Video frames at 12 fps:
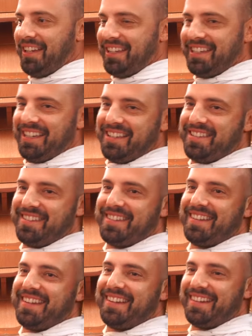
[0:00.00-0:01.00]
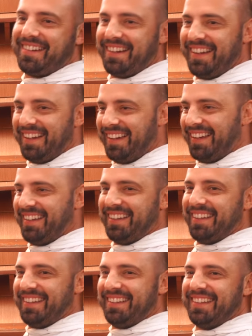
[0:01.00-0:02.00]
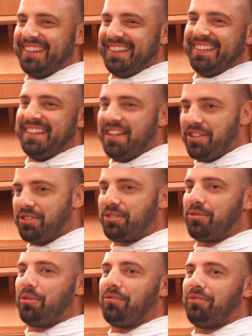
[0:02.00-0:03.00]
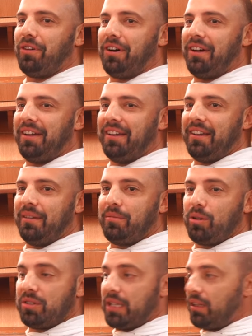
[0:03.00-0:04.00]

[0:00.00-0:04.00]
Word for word: like a chair sofa because I